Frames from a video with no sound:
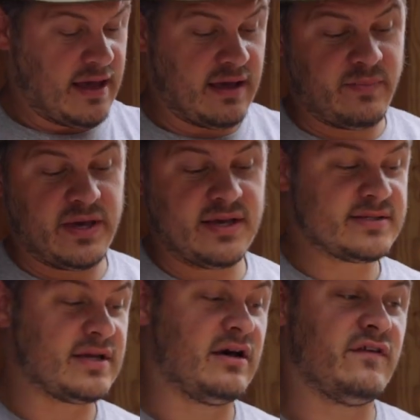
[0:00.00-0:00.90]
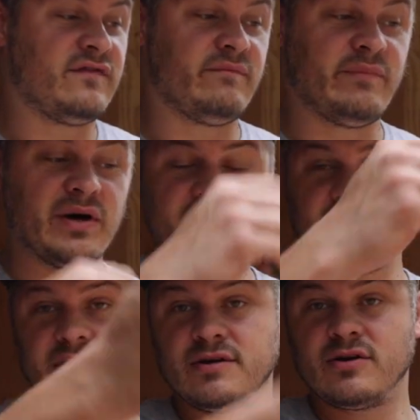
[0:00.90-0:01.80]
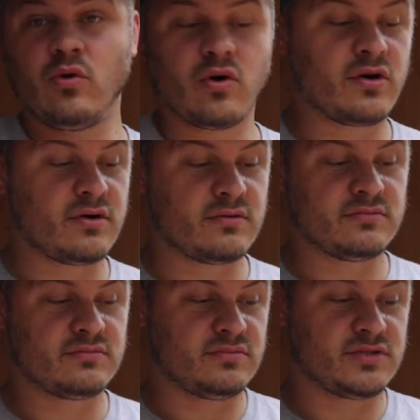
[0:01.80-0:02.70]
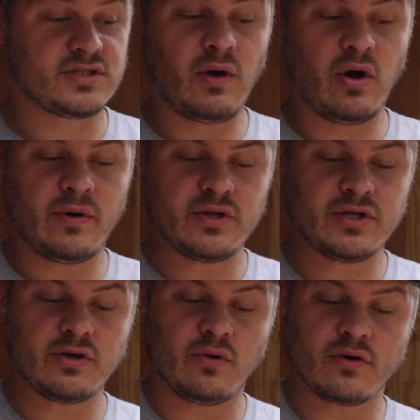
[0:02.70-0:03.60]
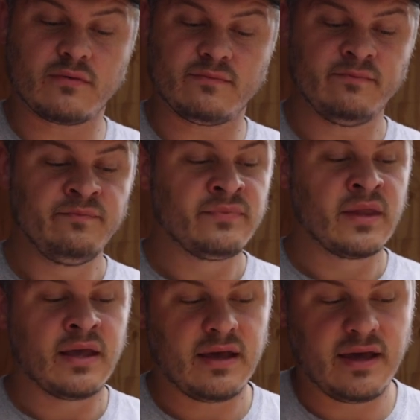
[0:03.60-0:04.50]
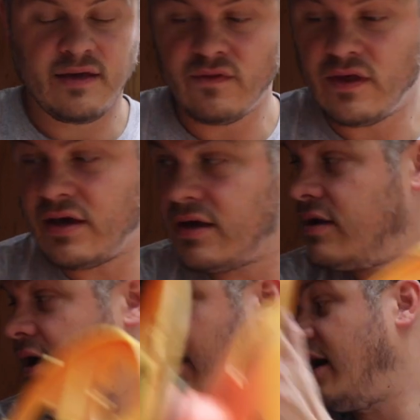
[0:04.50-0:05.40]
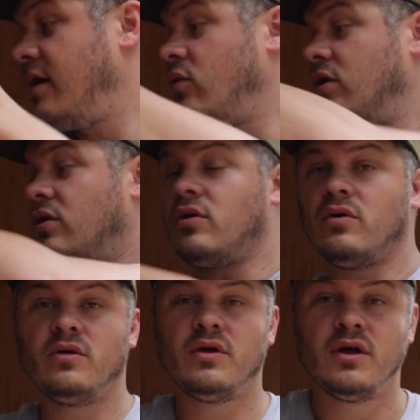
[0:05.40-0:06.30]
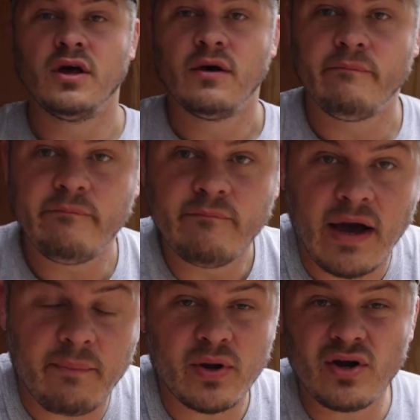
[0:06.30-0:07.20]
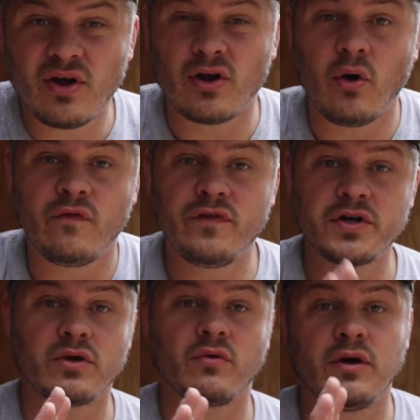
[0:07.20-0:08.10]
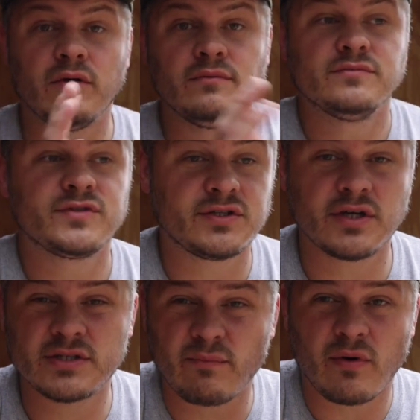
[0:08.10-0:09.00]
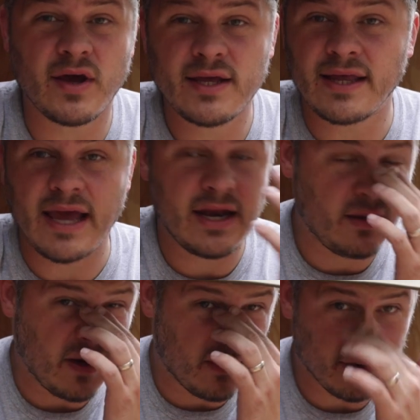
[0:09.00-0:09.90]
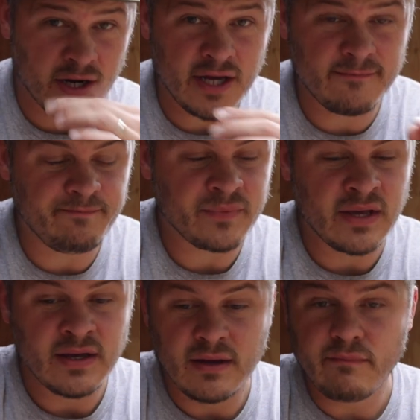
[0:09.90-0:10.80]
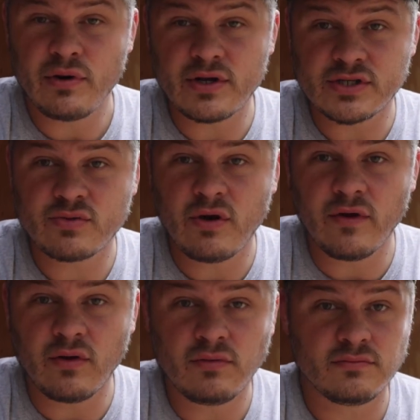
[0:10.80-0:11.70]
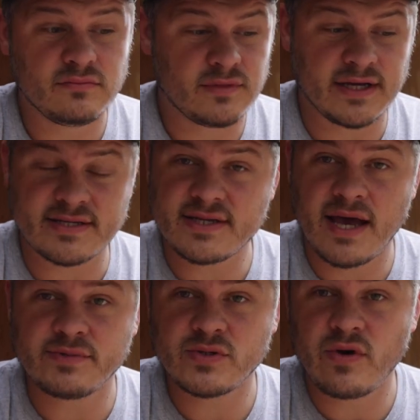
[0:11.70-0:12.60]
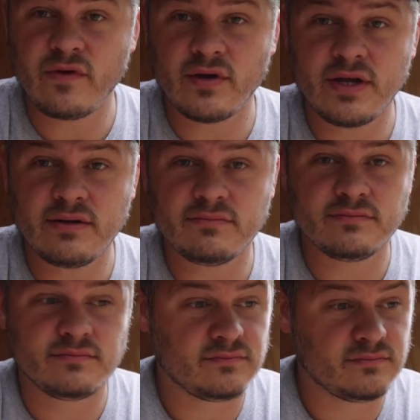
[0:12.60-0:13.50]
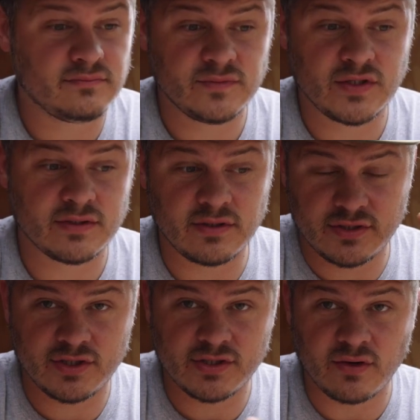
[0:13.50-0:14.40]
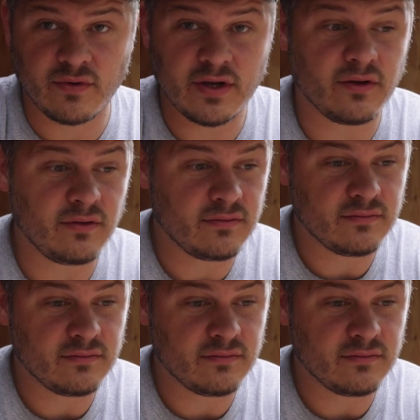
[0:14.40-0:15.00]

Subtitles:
a piece of bungee cord, small bungee cord, and then I put it on an old fishing reel. So I took some braid, like 80-pound braid, put a swivel, like a snap swivel in it. It's just the reel.